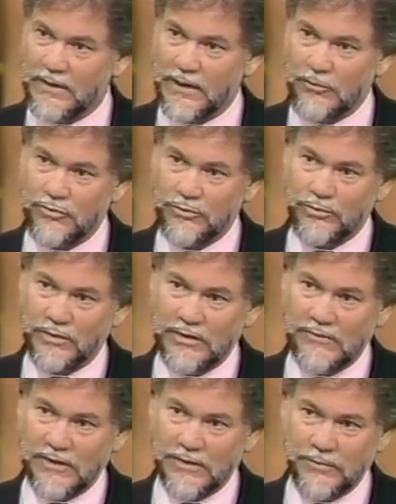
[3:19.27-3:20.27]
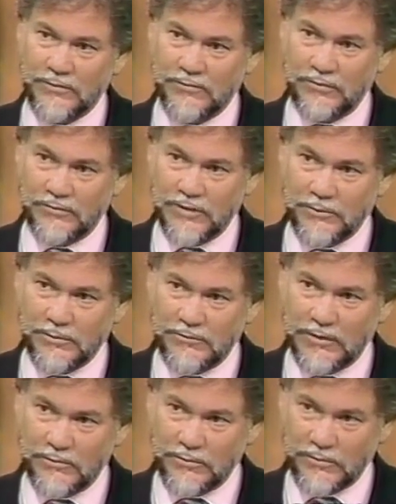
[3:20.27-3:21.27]
Option 1 is I can be full-time
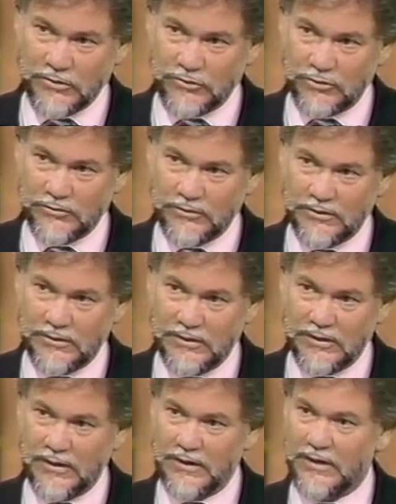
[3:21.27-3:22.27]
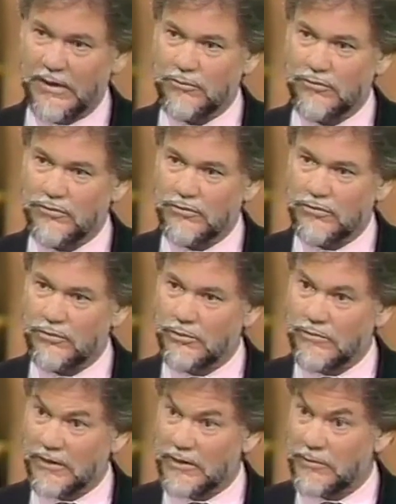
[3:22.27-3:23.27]
involved with my children. Option 2
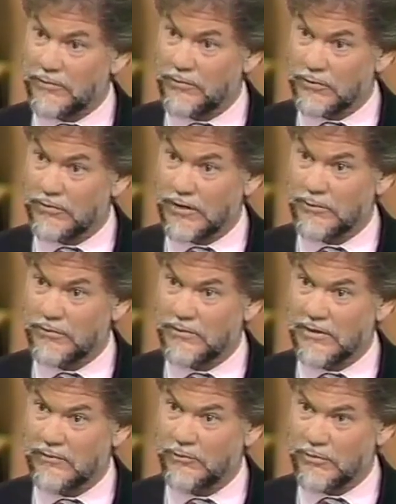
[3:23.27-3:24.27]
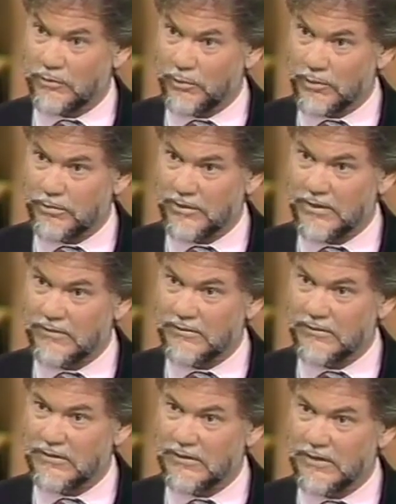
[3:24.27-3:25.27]
is I can be full-time involved with the
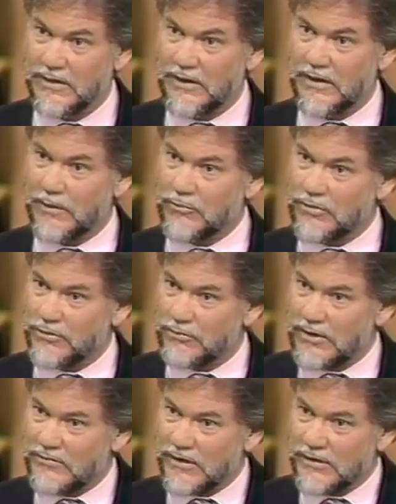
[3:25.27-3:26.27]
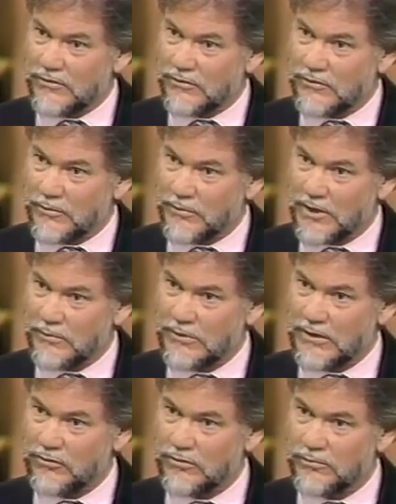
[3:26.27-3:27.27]
workplace. Option 3 is I can do some
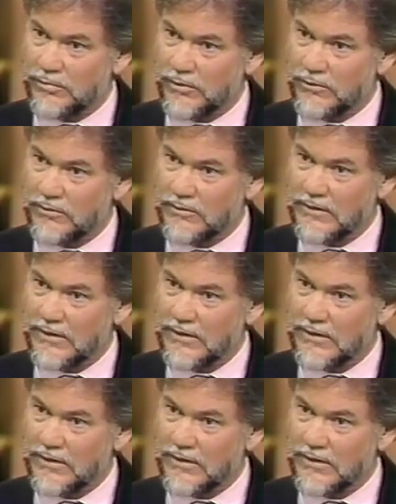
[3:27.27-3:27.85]
combination of both.